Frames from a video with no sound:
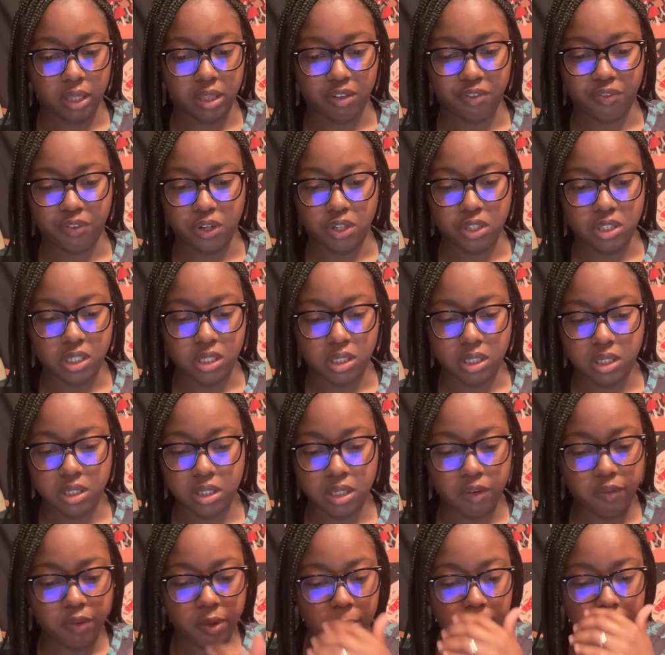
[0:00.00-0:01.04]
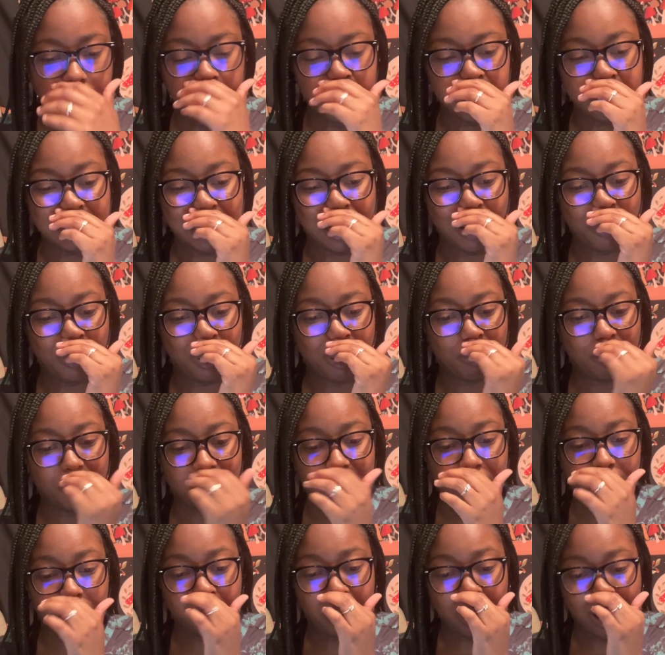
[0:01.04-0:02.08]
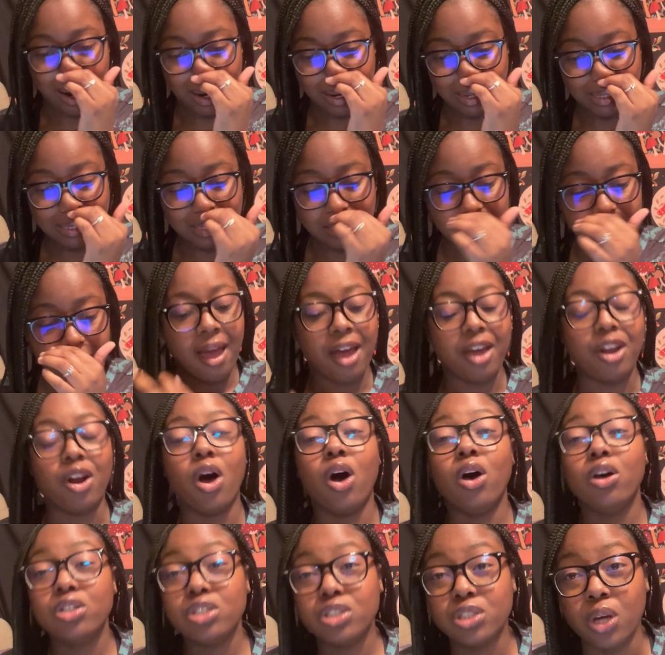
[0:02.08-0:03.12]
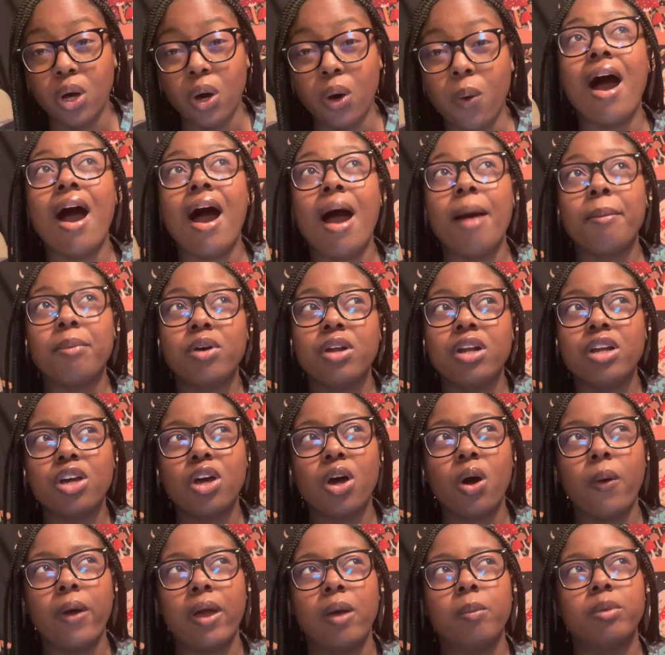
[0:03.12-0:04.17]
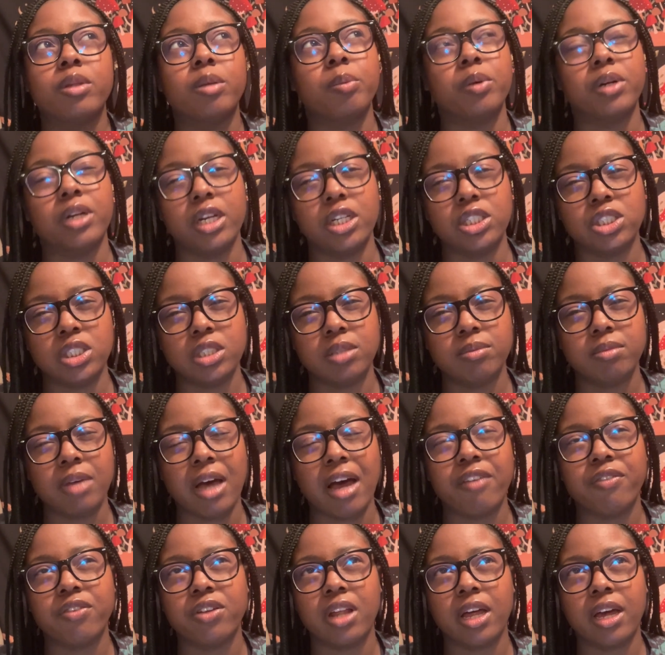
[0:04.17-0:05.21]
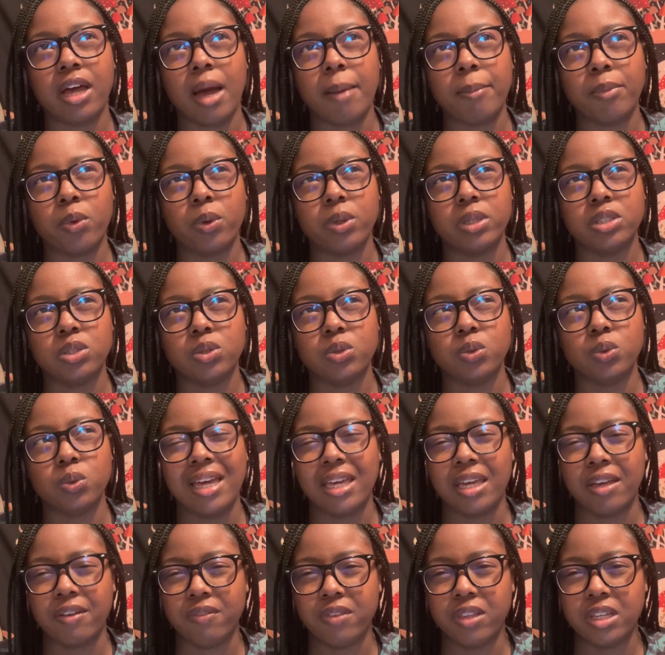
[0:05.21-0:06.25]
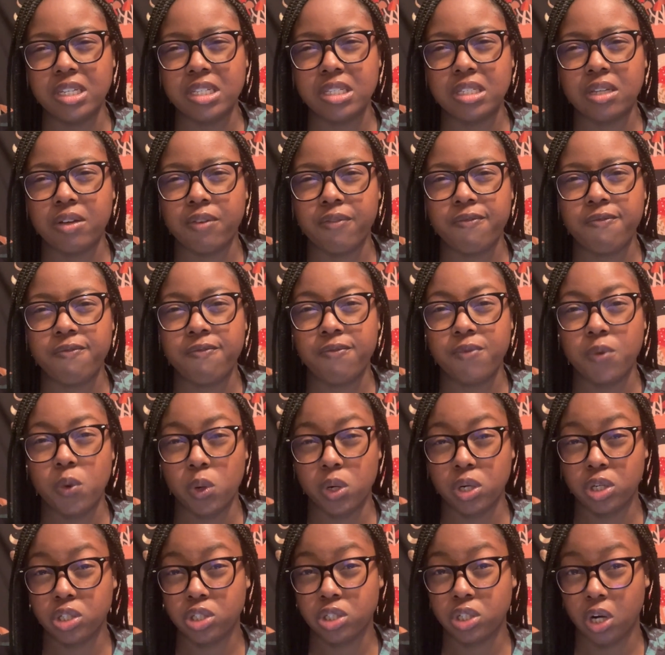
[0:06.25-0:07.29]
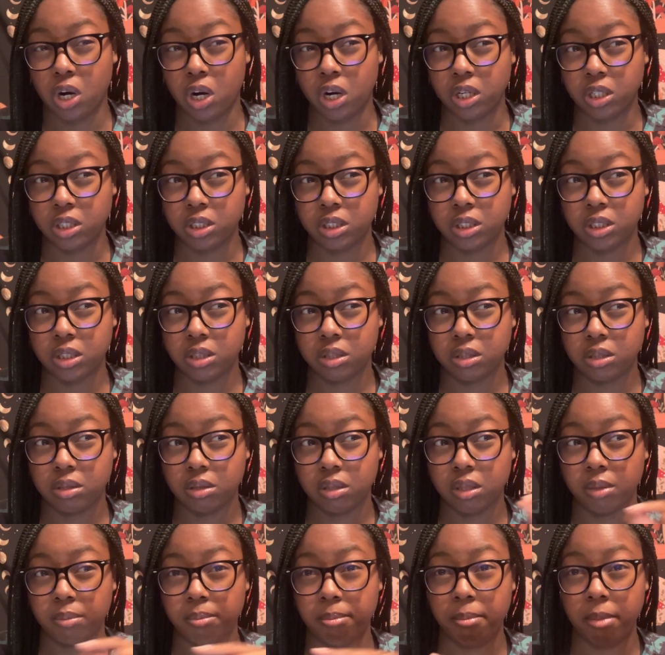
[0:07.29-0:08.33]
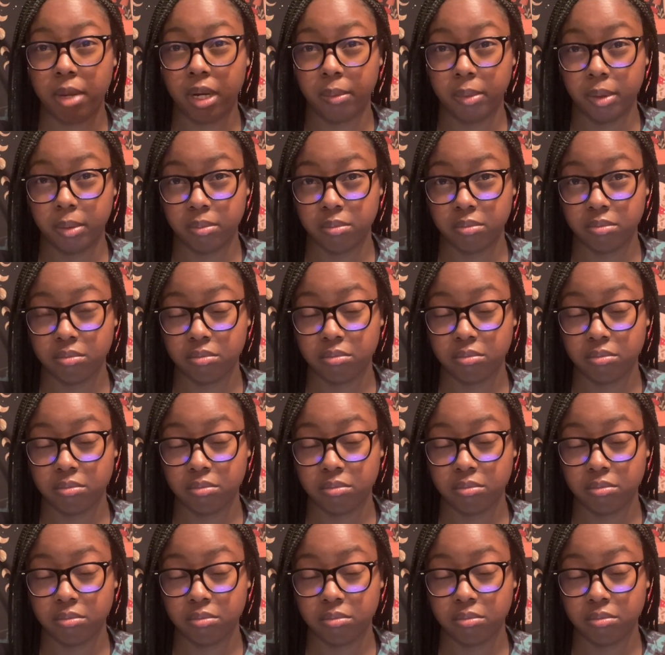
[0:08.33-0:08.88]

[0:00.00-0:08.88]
the first sentence of it because I wanna be surprised. And also, I'm gonna go in with a prediction. I feel like I'm going to give this four stars minimum.